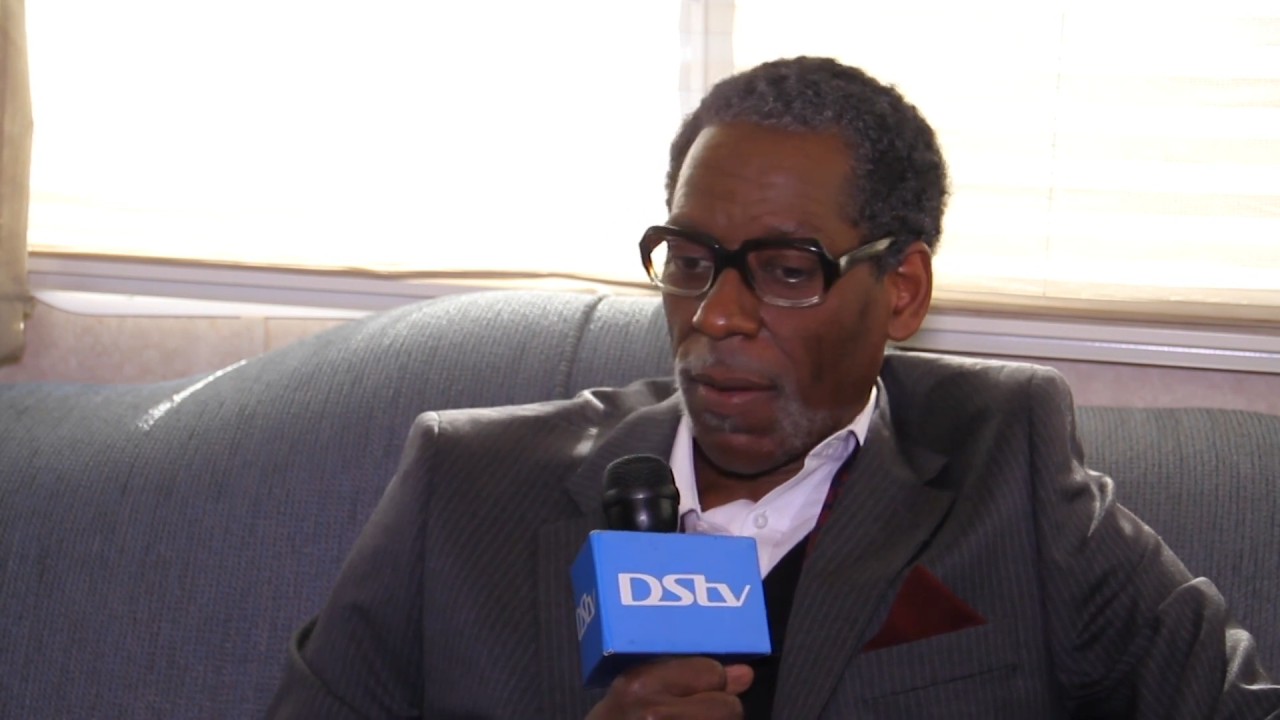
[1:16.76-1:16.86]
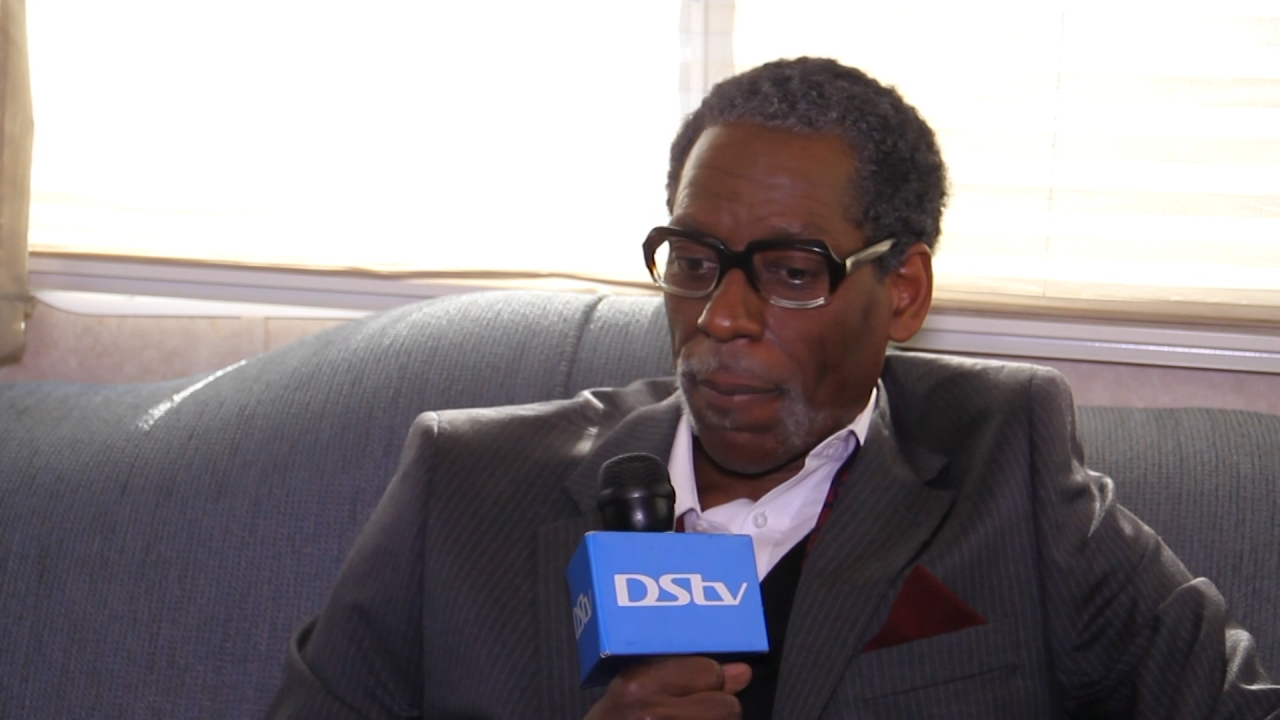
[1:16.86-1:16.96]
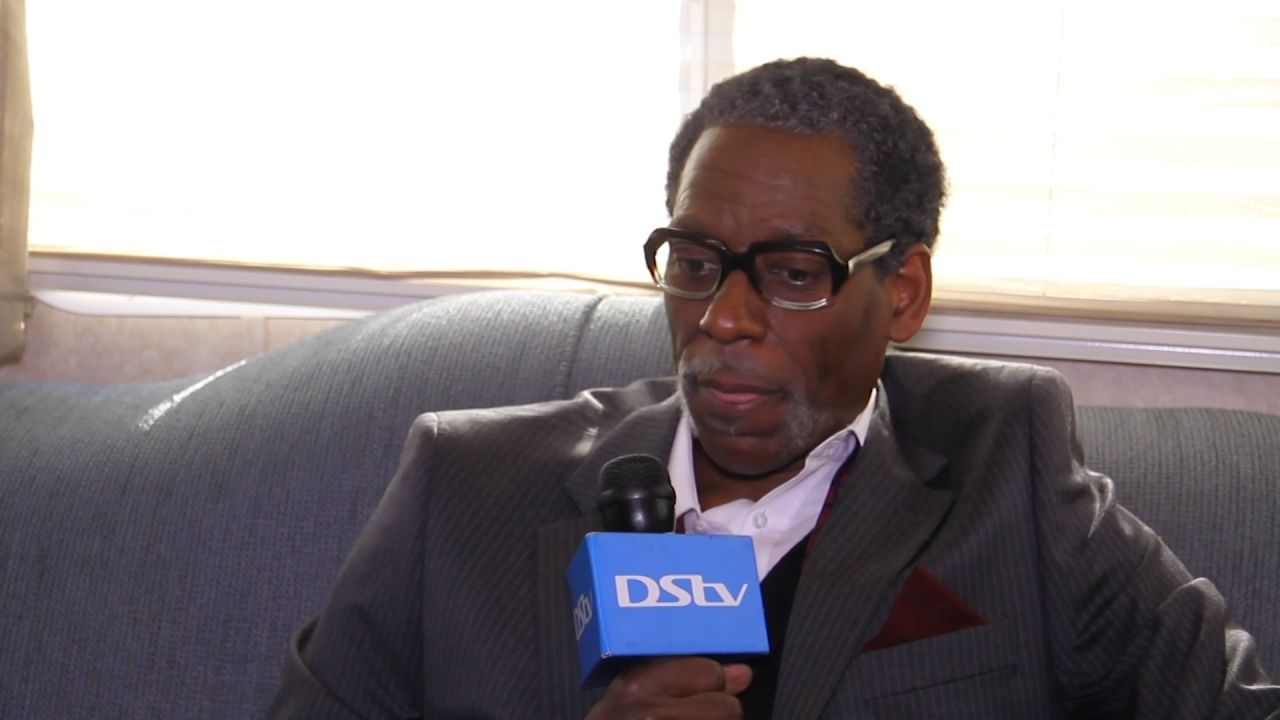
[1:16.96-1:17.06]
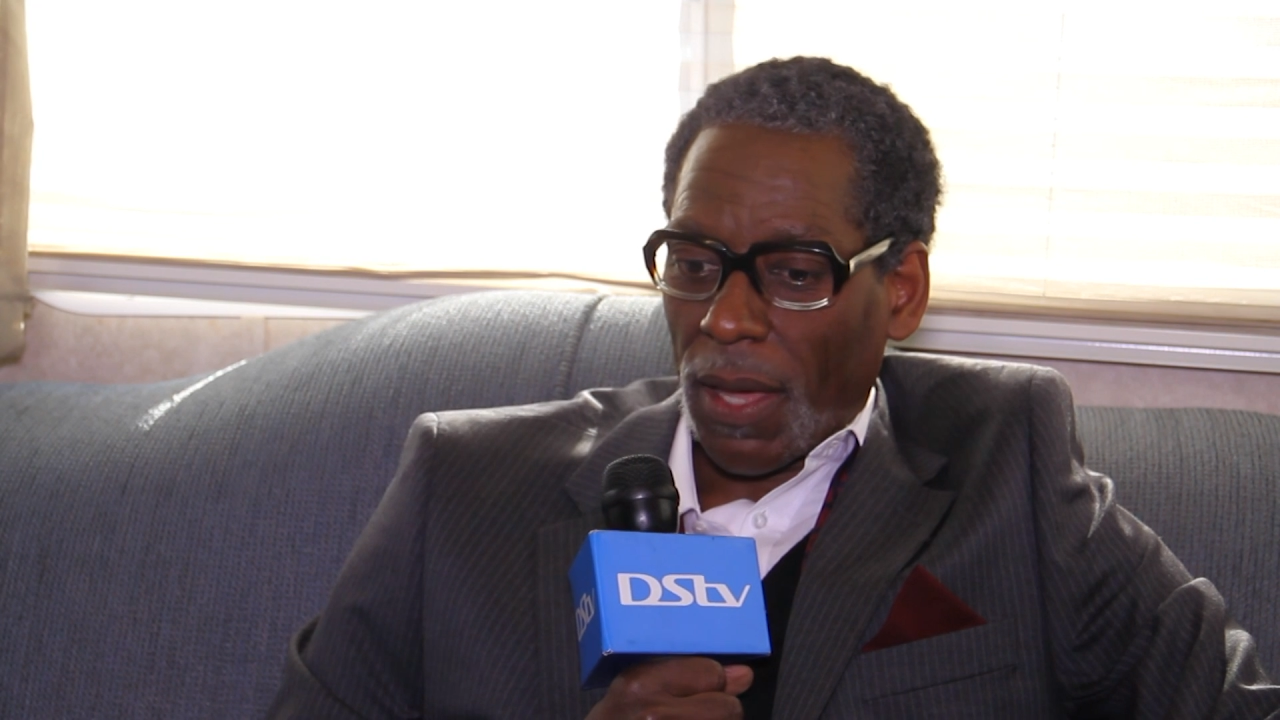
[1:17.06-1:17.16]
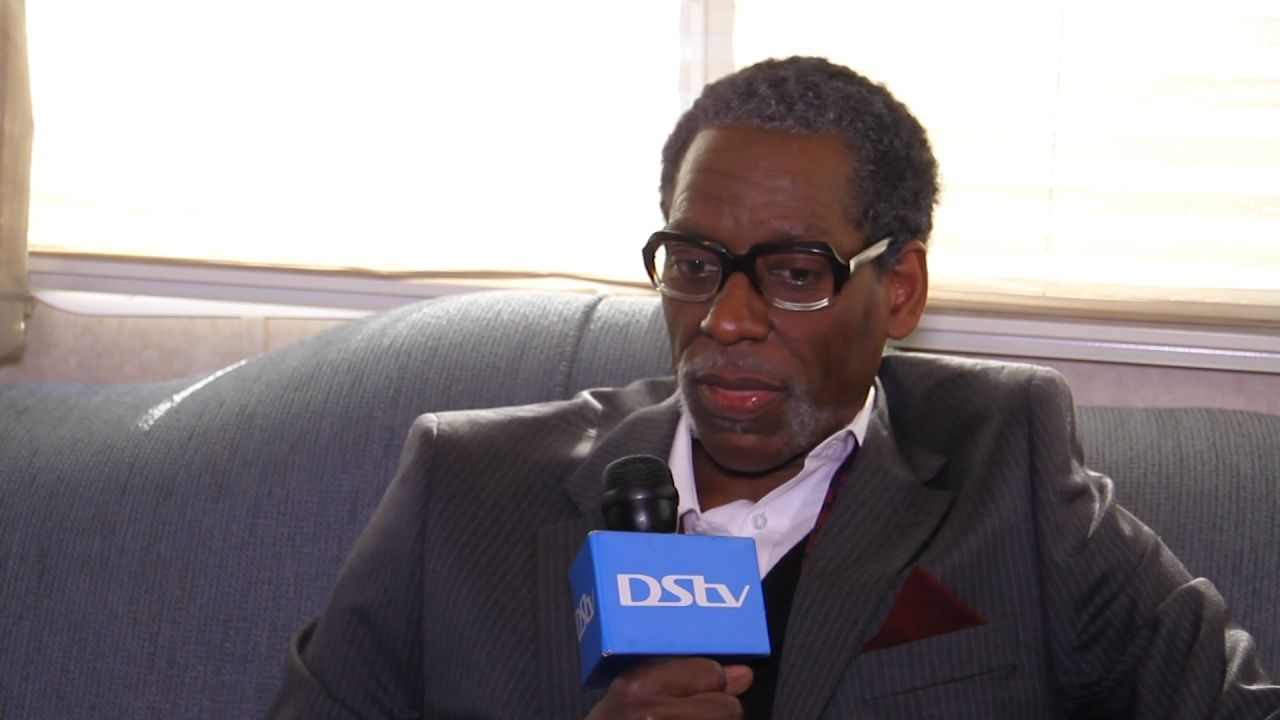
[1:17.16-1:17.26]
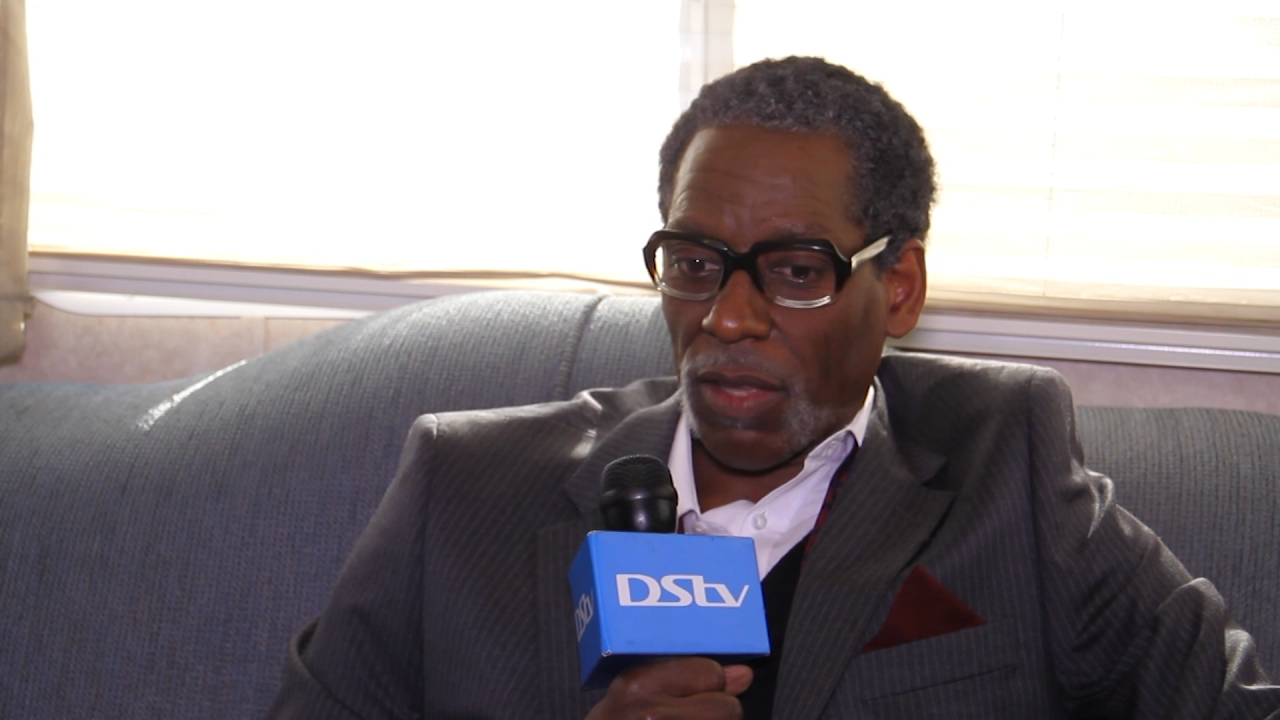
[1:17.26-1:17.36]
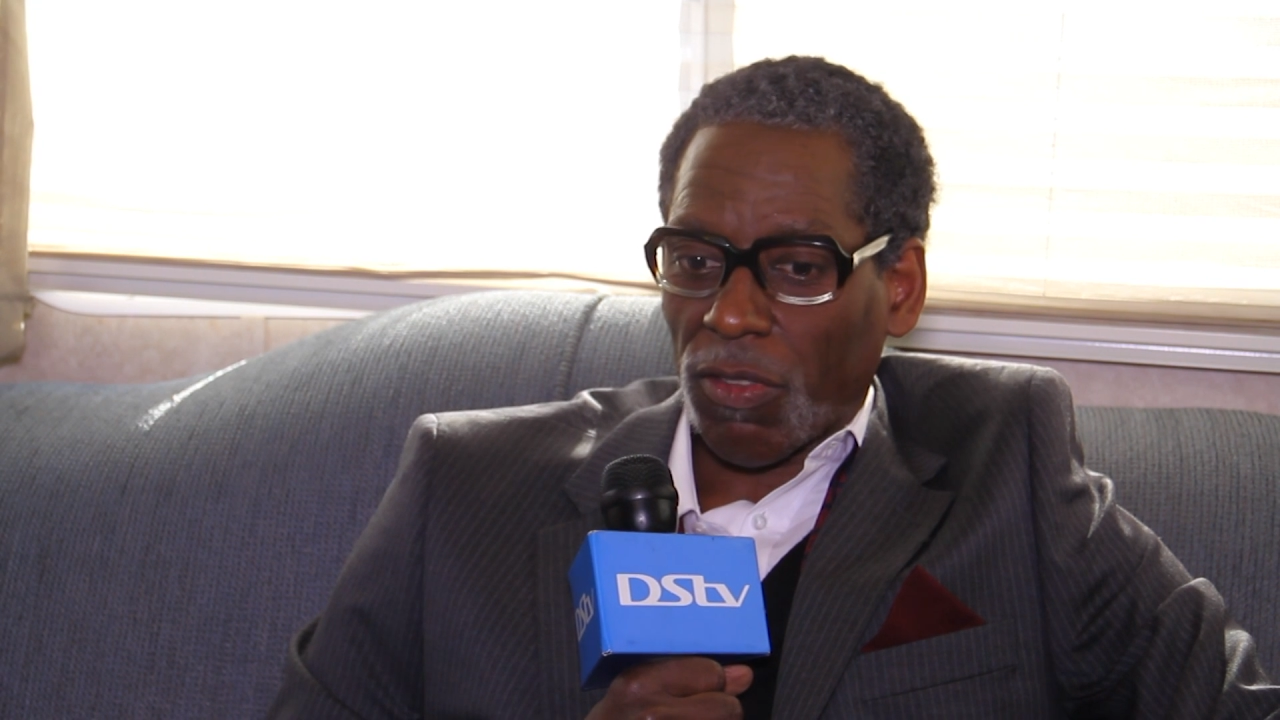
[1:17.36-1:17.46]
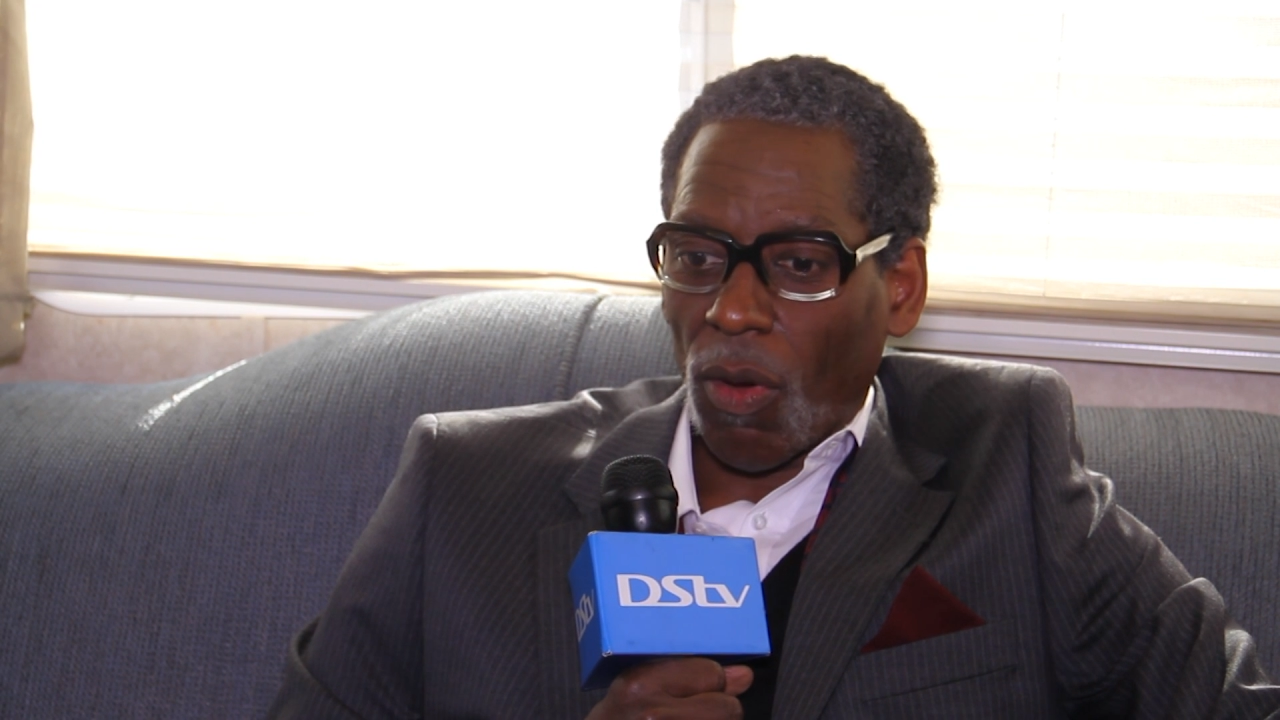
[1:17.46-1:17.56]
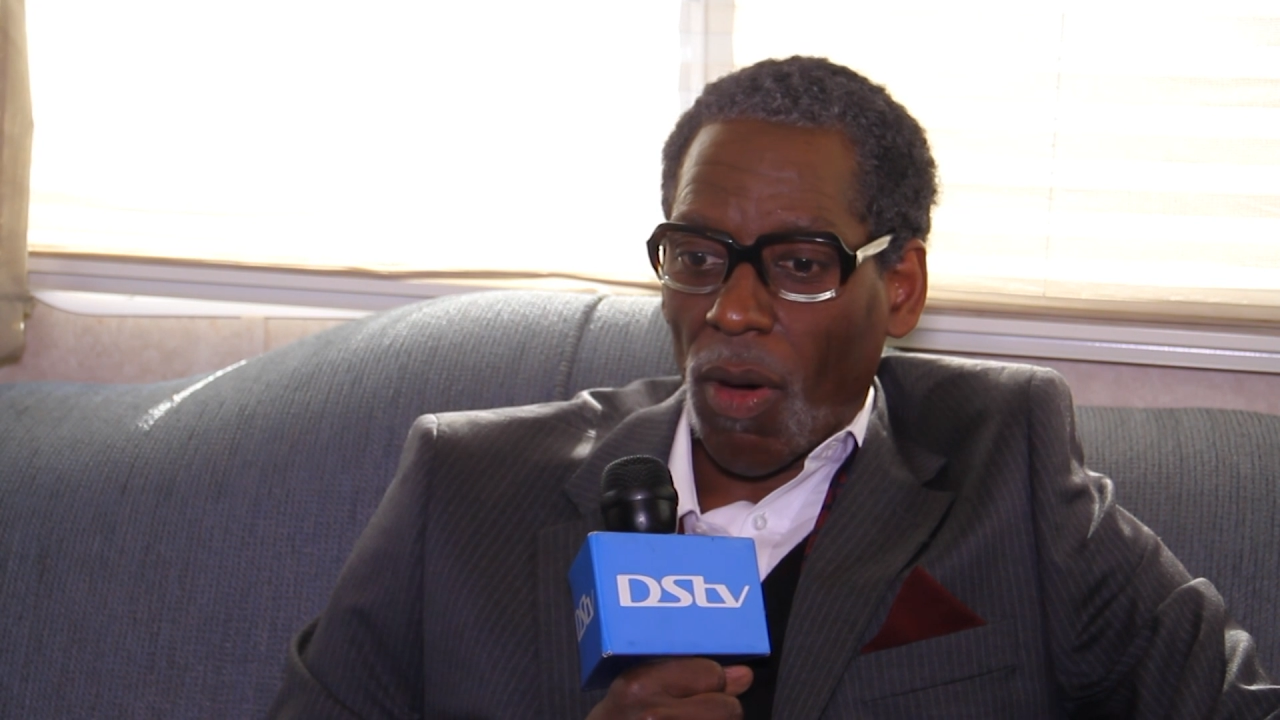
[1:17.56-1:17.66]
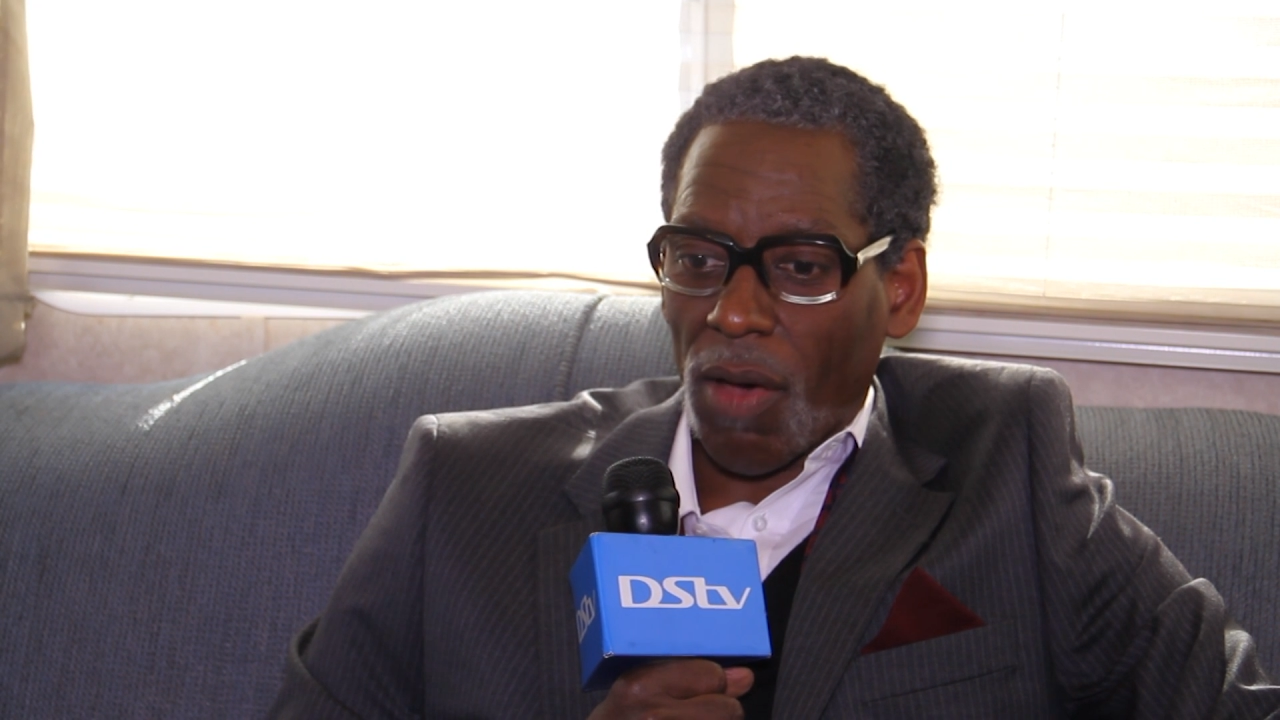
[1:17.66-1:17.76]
I think so